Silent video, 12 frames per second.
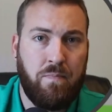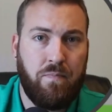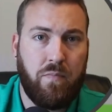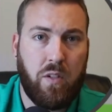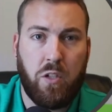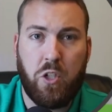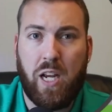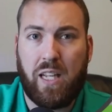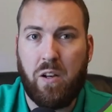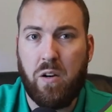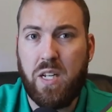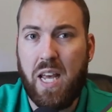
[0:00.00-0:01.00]
You can check
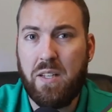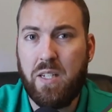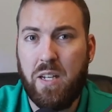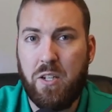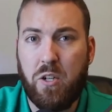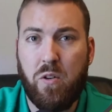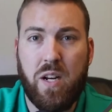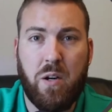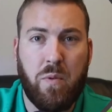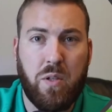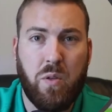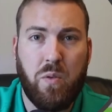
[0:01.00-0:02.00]
their test history and
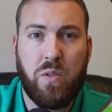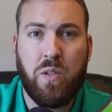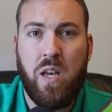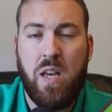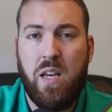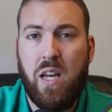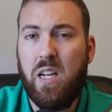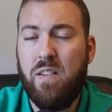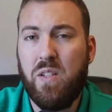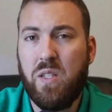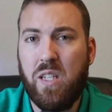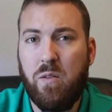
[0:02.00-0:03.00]
results, and
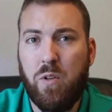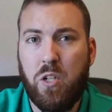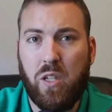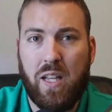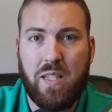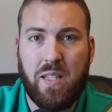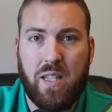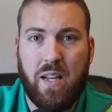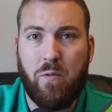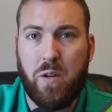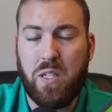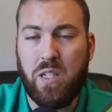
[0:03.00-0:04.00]
even see which lessons
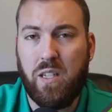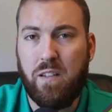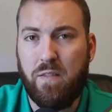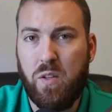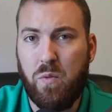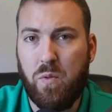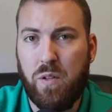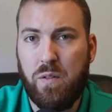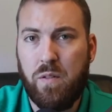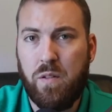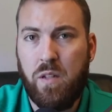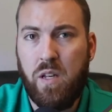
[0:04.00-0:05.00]
they've recently viewed.
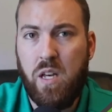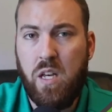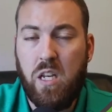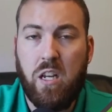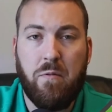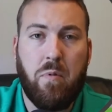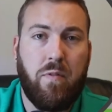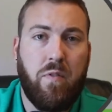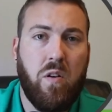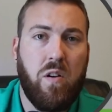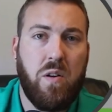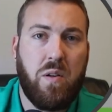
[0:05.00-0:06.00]
If
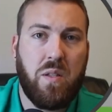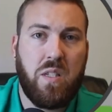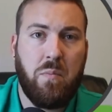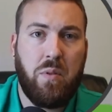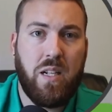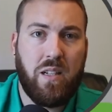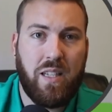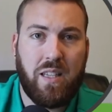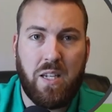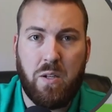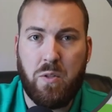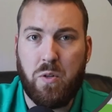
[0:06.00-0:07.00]
preferred, you can simply click
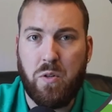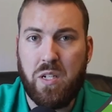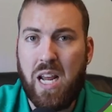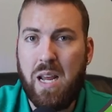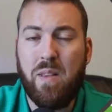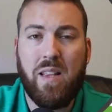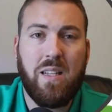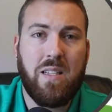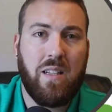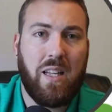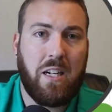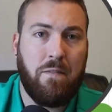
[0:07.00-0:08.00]
the user's name and then
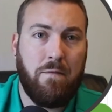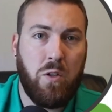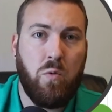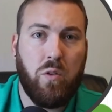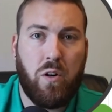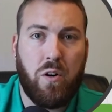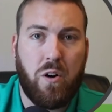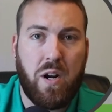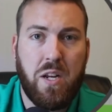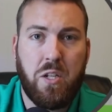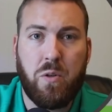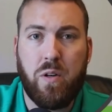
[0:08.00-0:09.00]
select View Learner
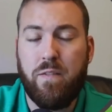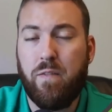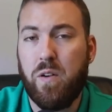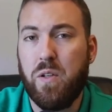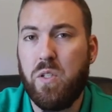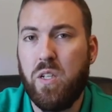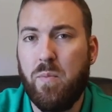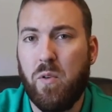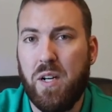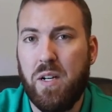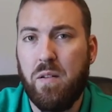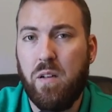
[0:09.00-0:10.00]
History for a
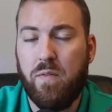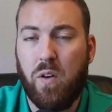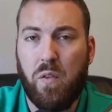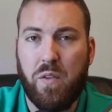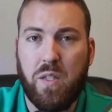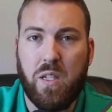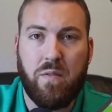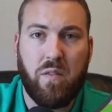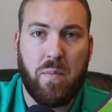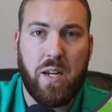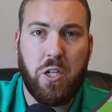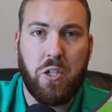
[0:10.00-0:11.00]
summary of all this
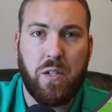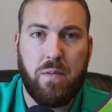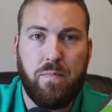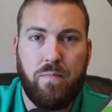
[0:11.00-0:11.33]
information.